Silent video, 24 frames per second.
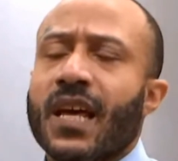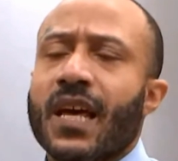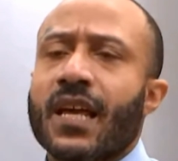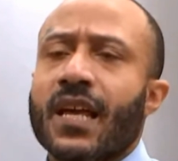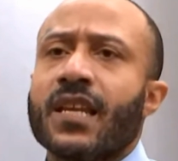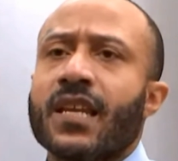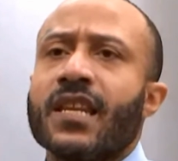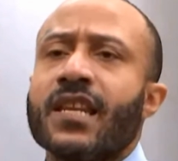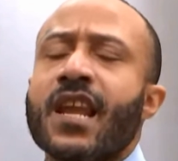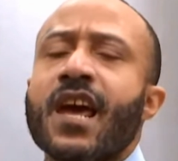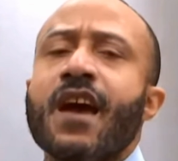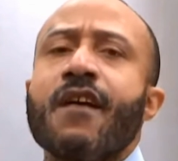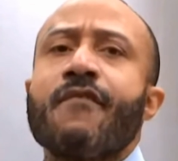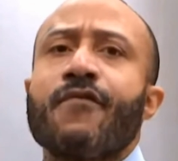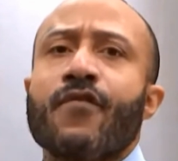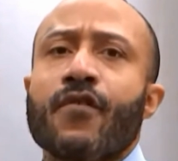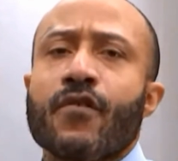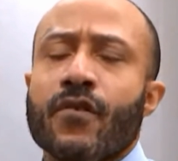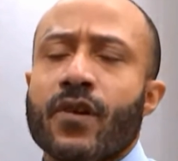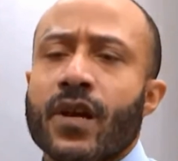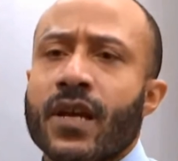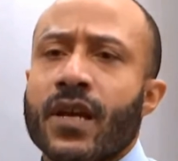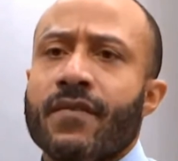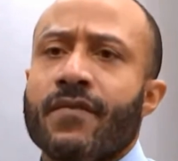I never
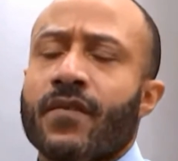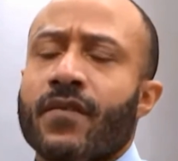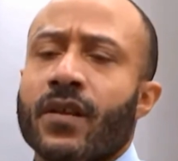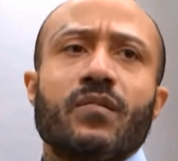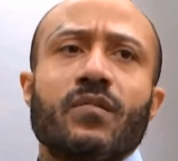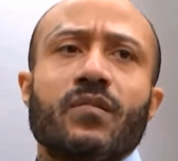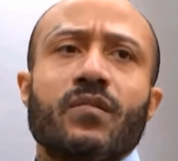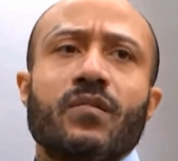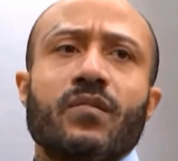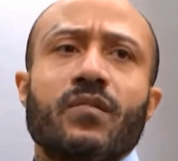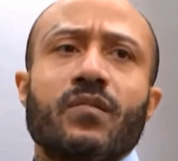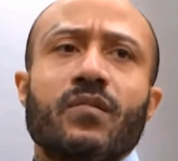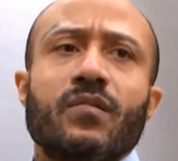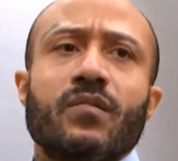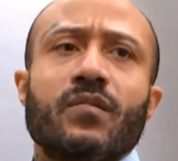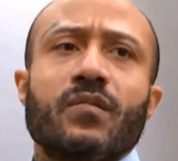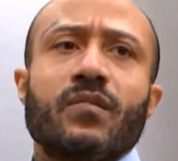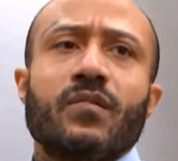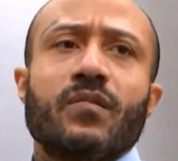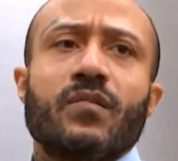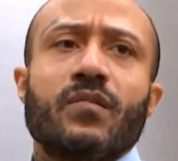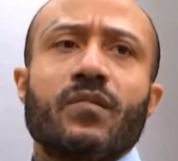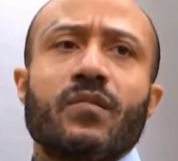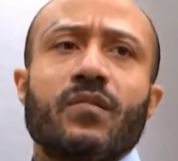asked once,
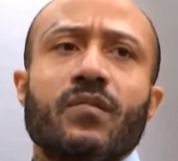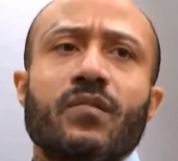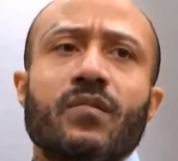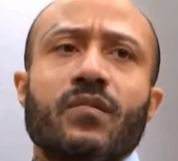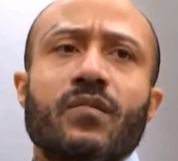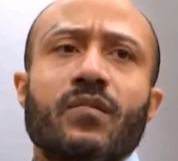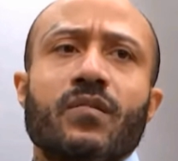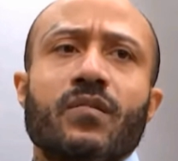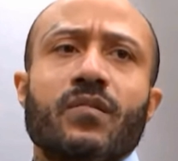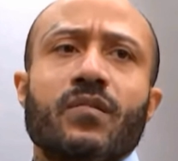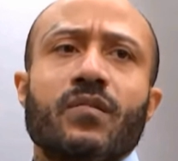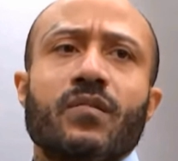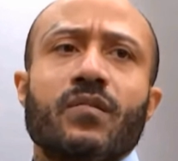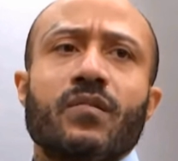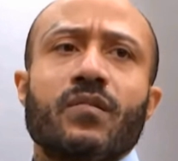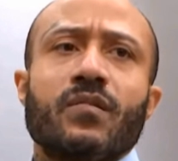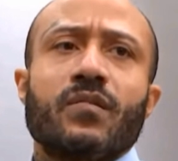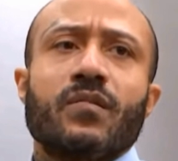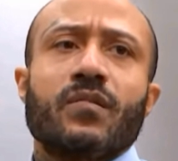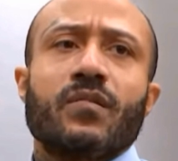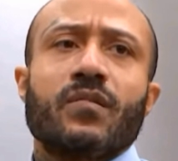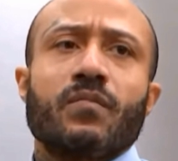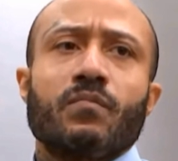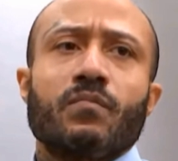because I know it wasn't.
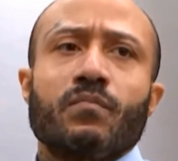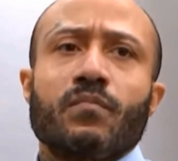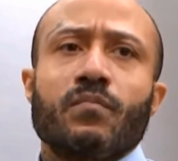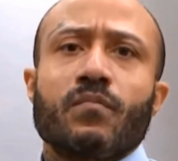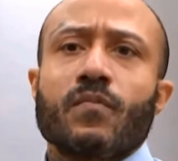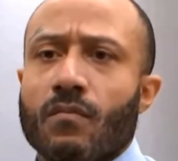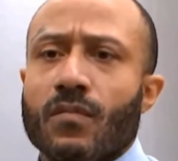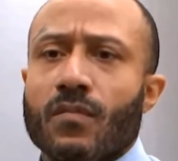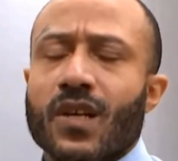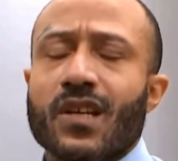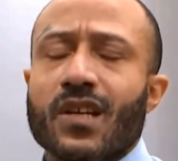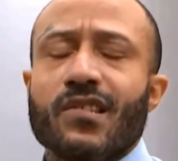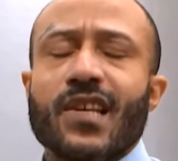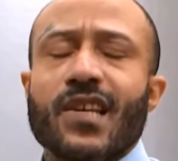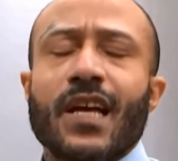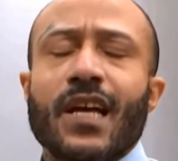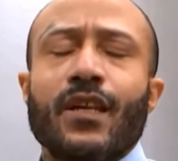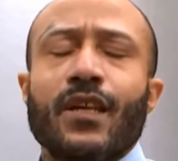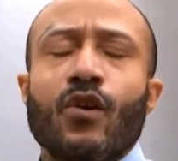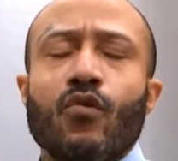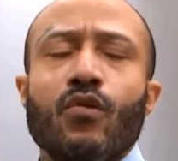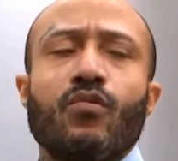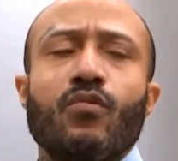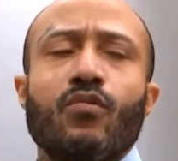As a matter
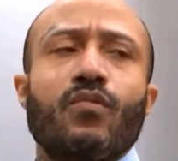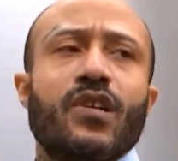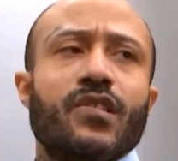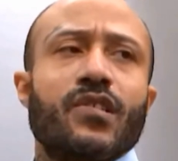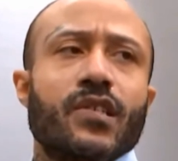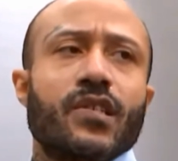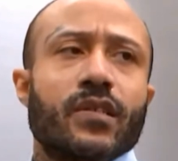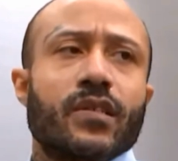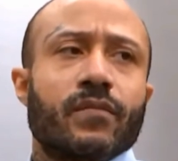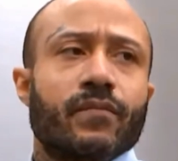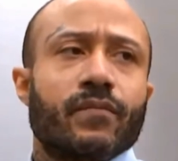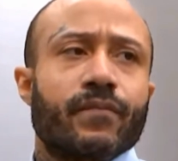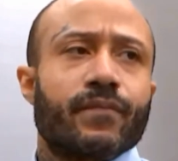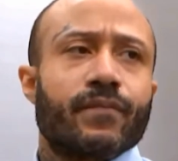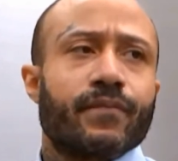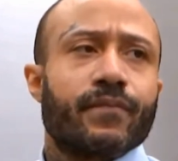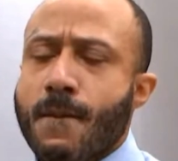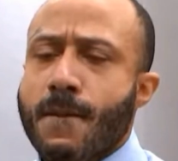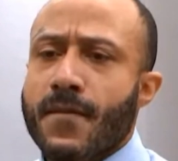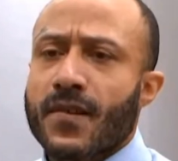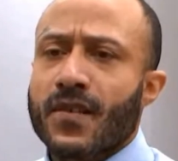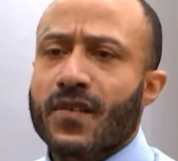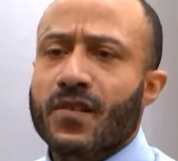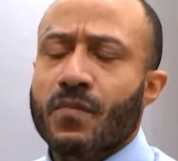of fact, it never even
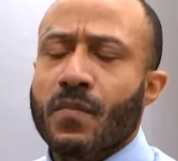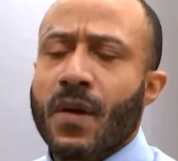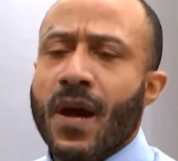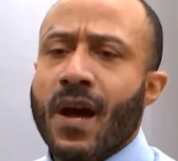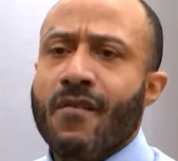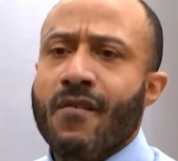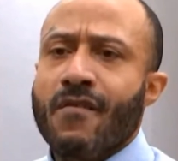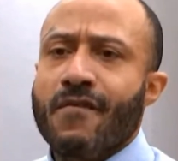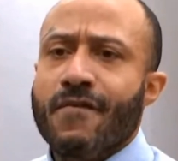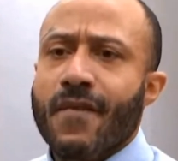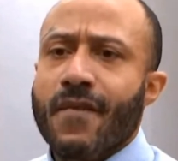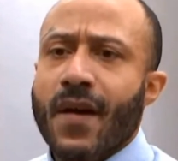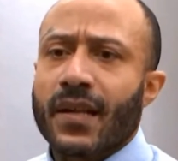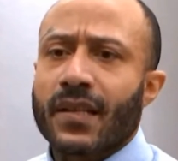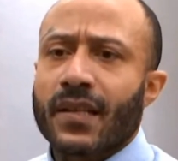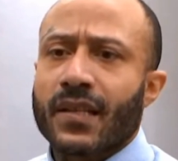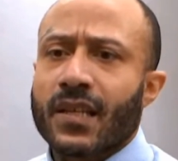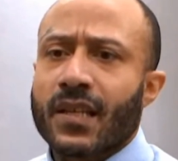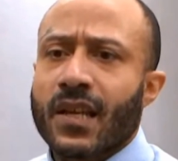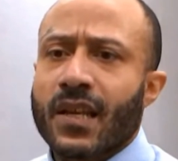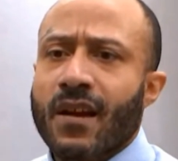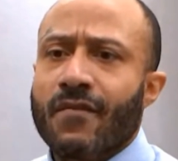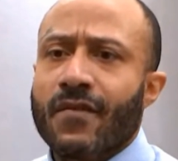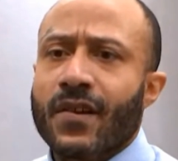crossed my mind to
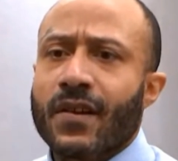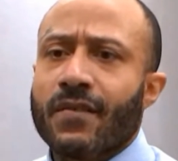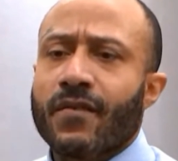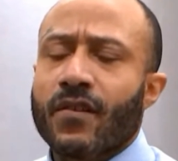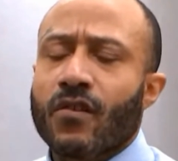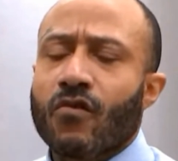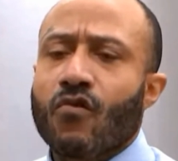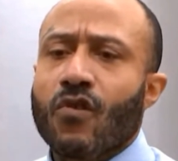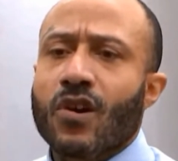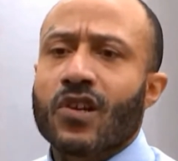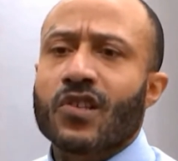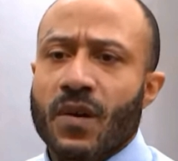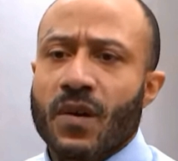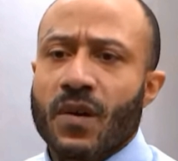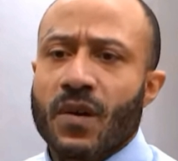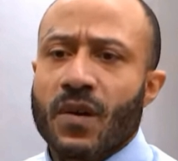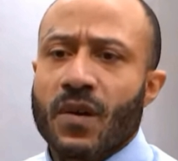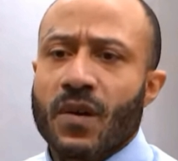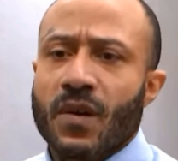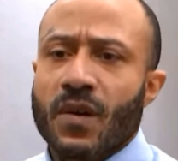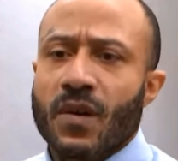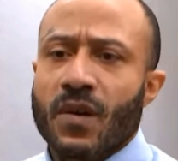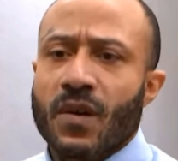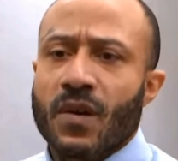even attempt to ask
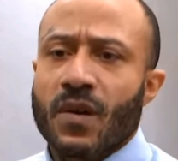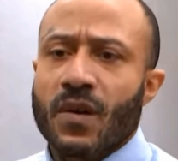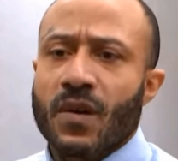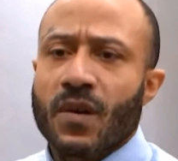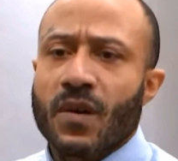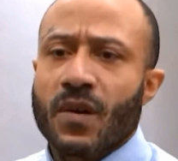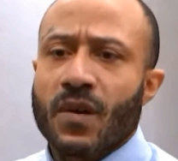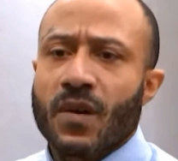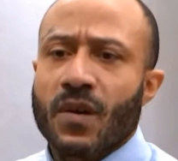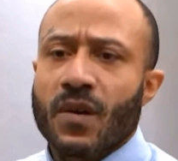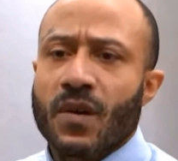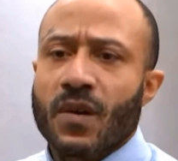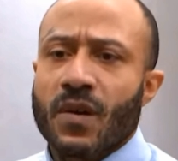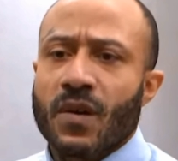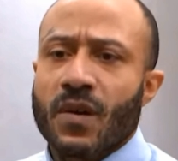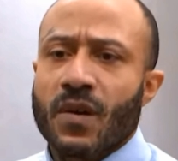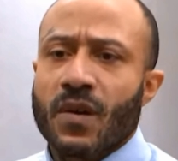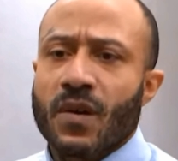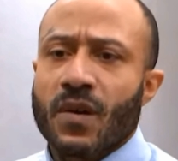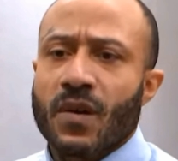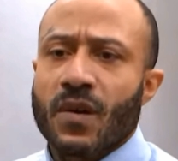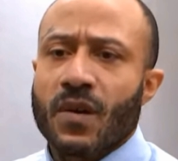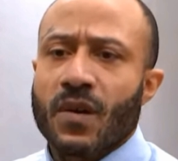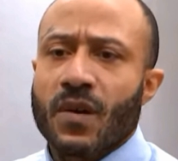myself that, because I know it
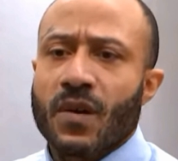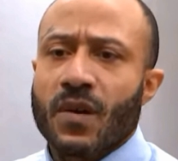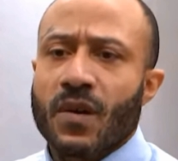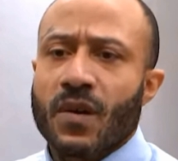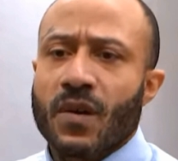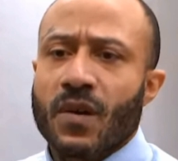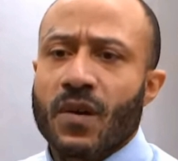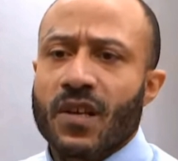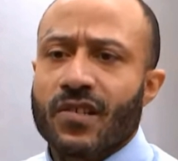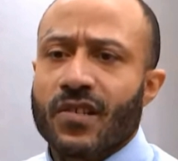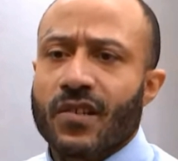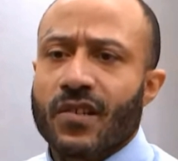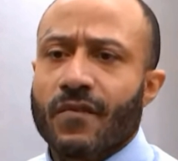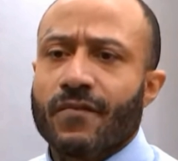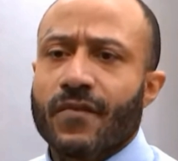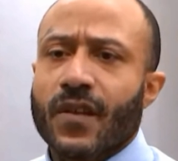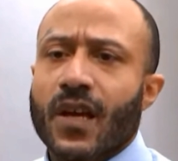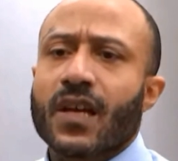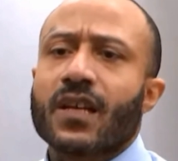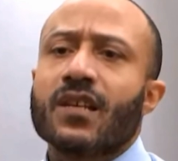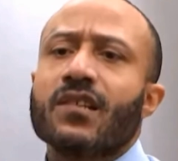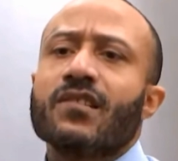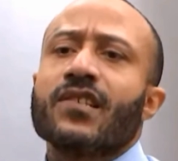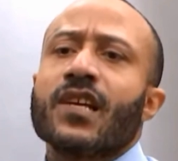wasn't. And I
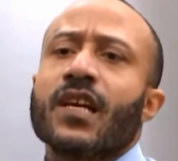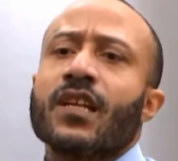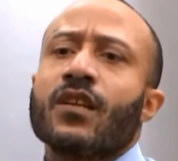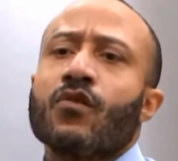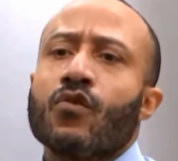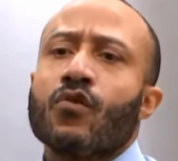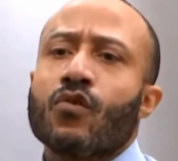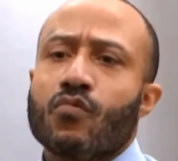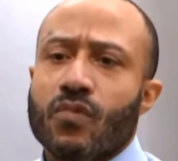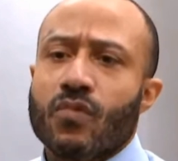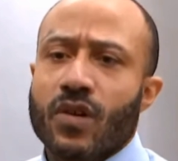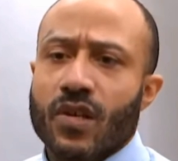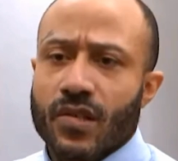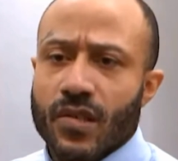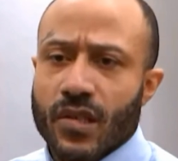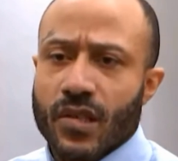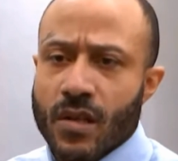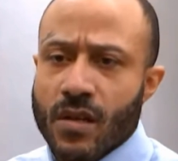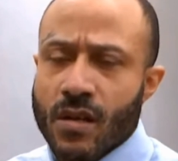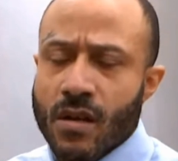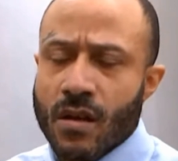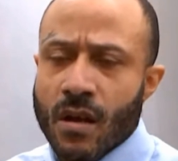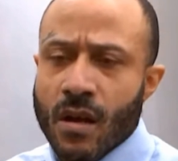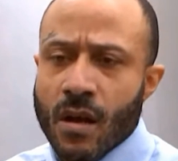know sometimes during this